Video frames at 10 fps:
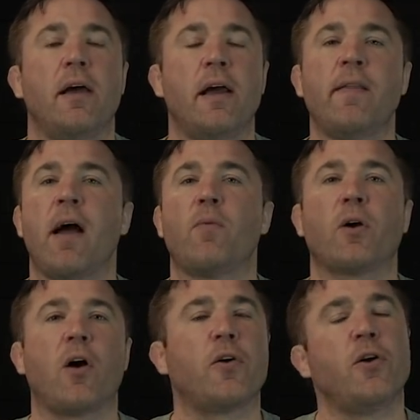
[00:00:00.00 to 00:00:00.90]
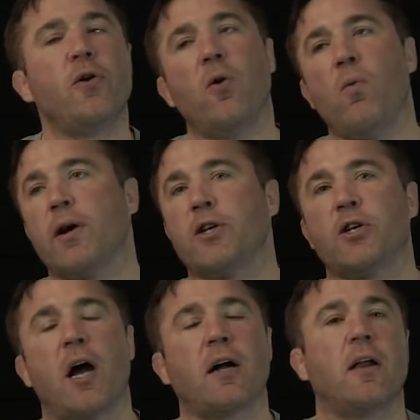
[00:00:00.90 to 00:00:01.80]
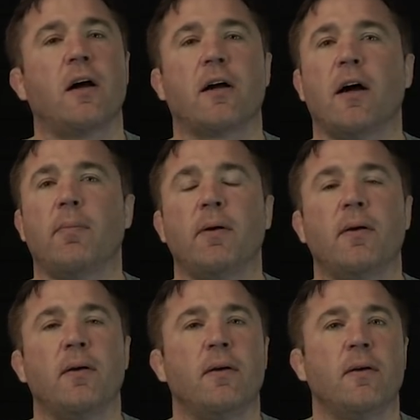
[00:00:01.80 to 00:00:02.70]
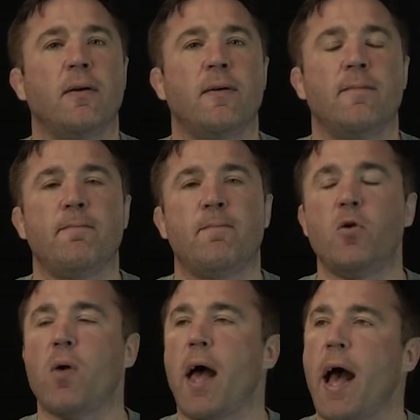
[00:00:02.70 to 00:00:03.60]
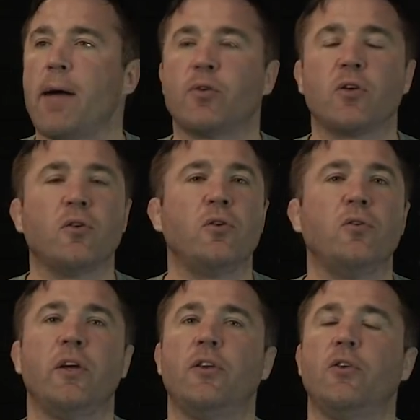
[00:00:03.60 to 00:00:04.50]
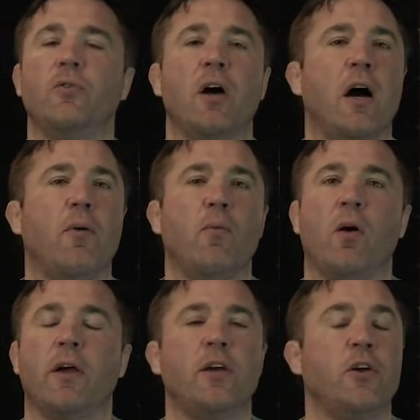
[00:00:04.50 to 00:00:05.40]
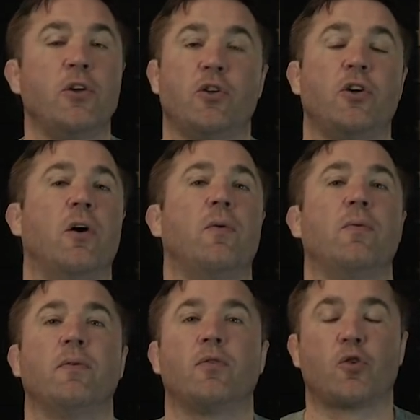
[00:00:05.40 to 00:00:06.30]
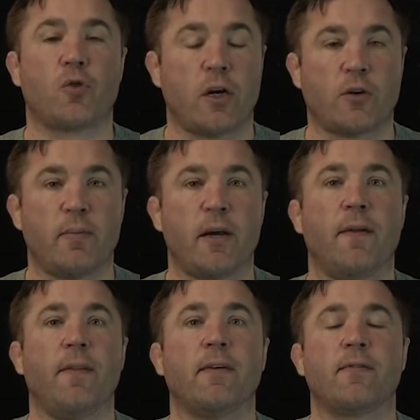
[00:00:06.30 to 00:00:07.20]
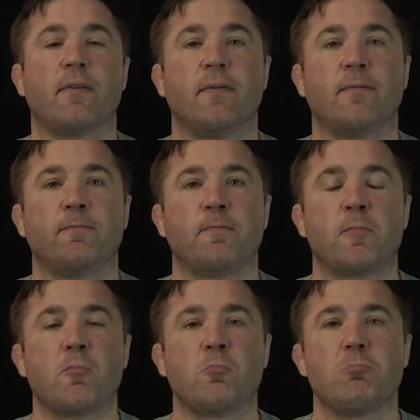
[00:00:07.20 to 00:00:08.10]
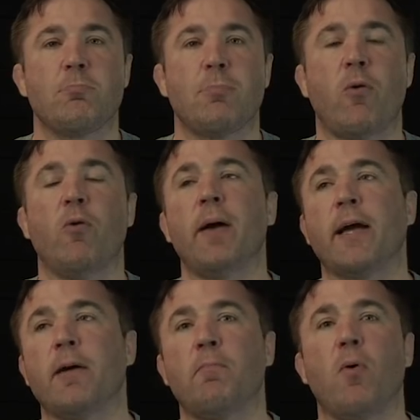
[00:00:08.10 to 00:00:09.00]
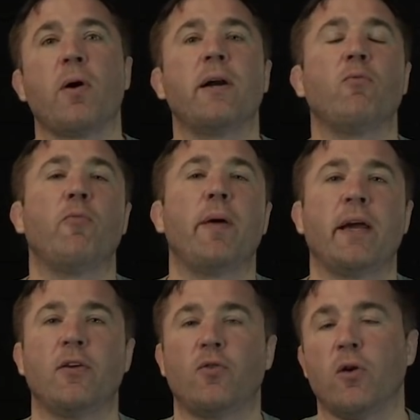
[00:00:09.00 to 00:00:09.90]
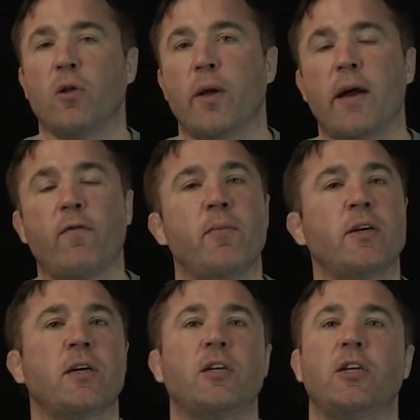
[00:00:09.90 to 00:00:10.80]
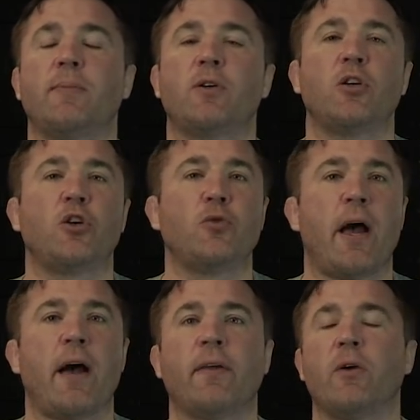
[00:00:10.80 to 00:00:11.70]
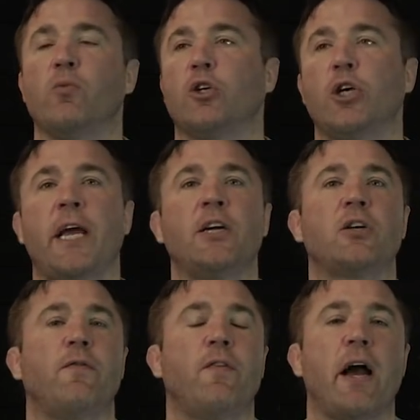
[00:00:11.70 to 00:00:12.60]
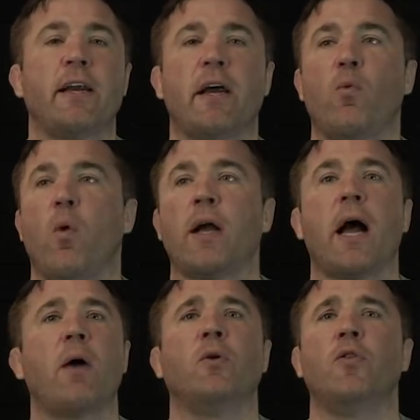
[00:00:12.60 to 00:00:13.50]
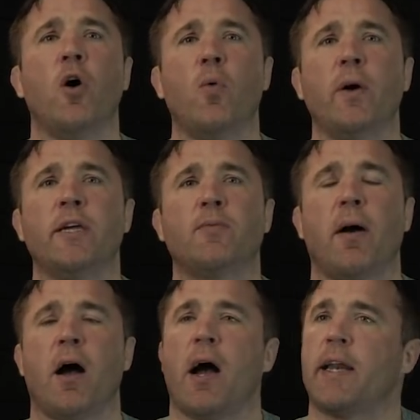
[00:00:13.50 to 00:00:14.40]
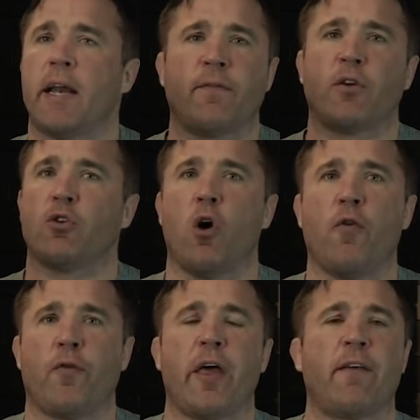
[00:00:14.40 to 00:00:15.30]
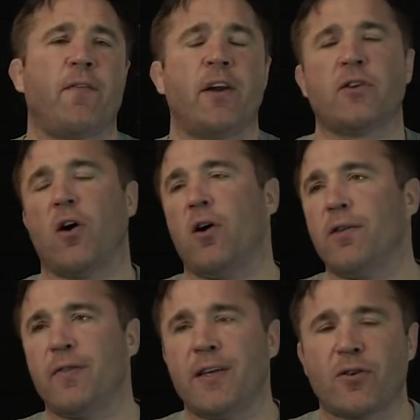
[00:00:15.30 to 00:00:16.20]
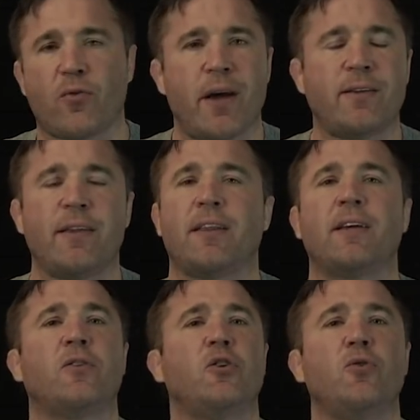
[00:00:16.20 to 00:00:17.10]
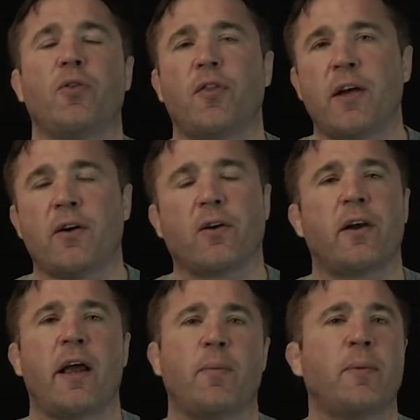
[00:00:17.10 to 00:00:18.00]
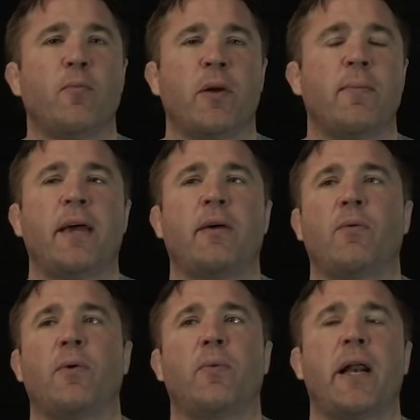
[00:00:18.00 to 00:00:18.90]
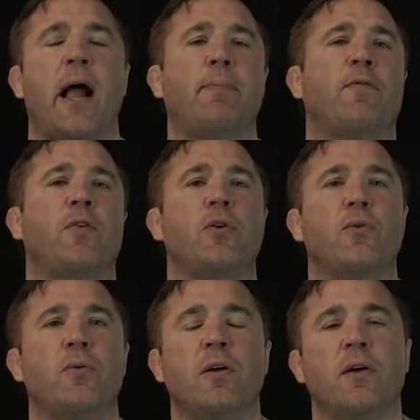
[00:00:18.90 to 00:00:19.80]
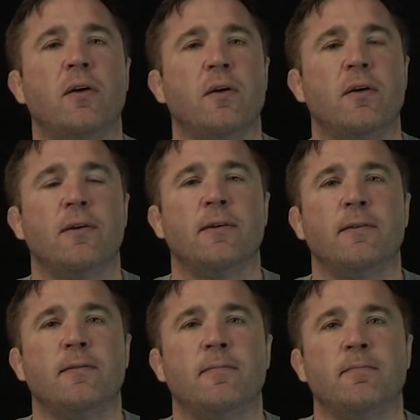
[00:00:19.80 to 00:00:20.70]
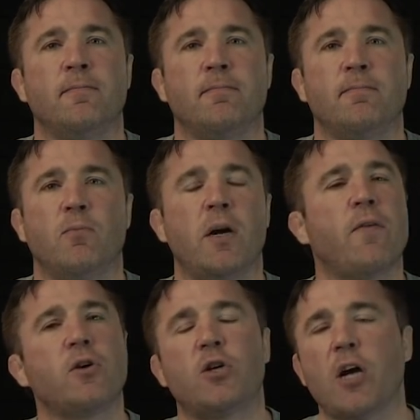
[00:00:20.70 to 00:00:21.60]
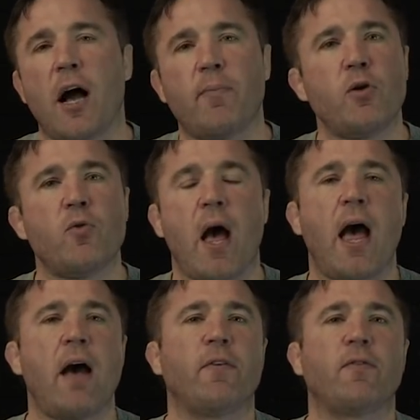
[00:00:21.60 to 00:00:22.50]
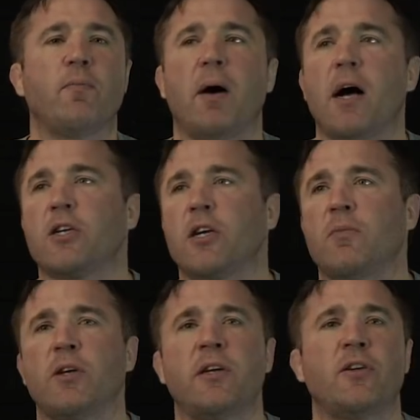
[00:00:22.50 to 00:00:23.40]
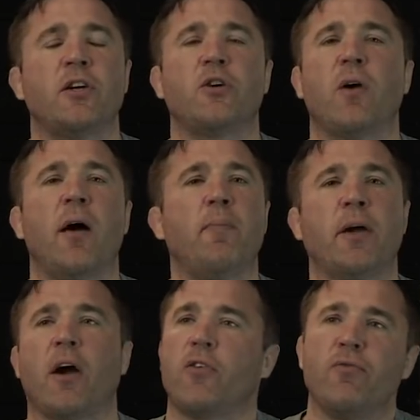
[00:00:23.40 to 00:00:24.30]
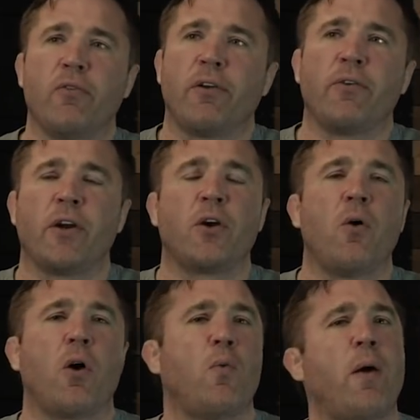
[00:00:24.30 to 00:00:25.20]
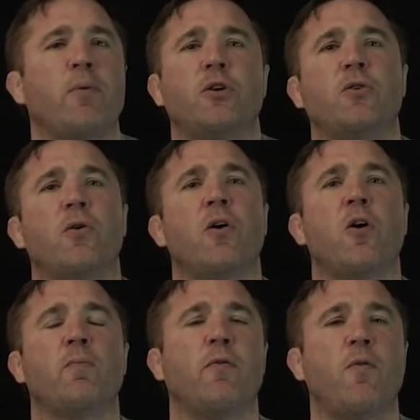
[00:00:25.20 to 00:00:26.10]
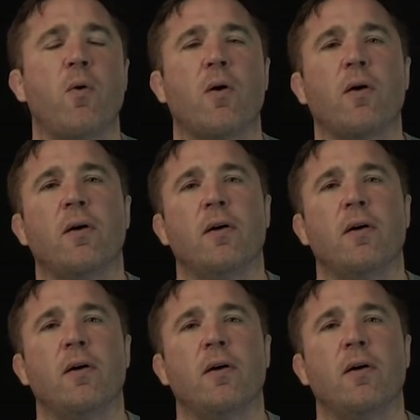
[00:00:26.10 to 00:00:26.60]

in that regard. You don't want a shot clock up. You absolutely do not want, you just don't. Trust me on this. It will make it boring. It will make it dull. Whatever misconceptions that you have, that it will change the fight and one guy will know when he's behind and have to go for that finish. All of these crazy things that you think are going to happen, would it happen for you? Whatever job you have, if the boss comes in and says you're up again, are you going to go hard? Why weren't you going hard before?